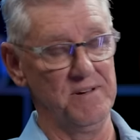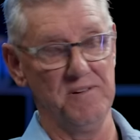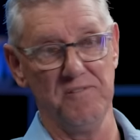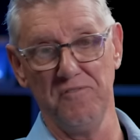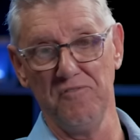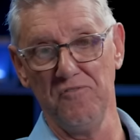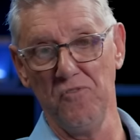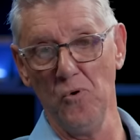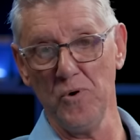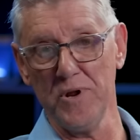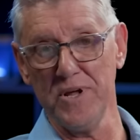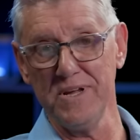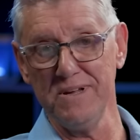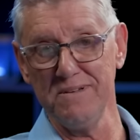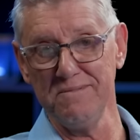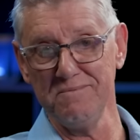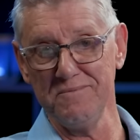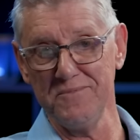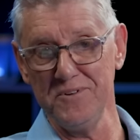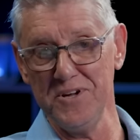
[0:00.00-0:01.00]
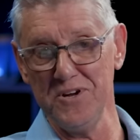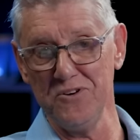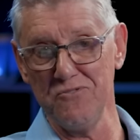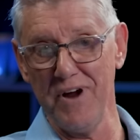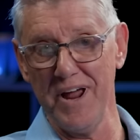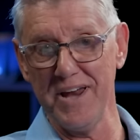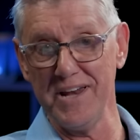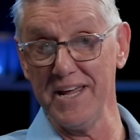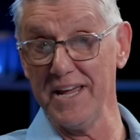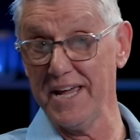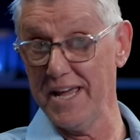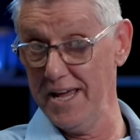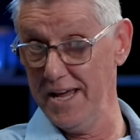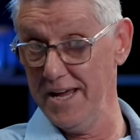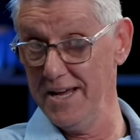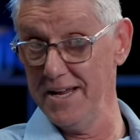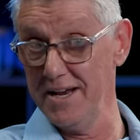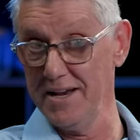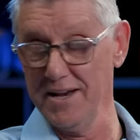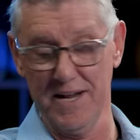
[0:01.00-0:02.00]
40 year reigning
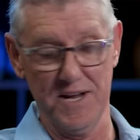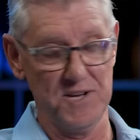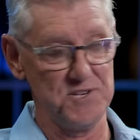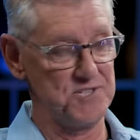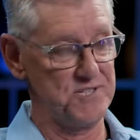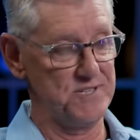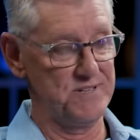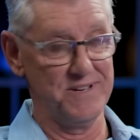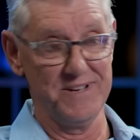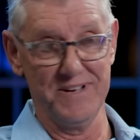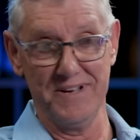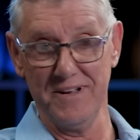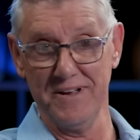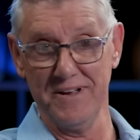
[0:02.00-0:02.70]
king, at least,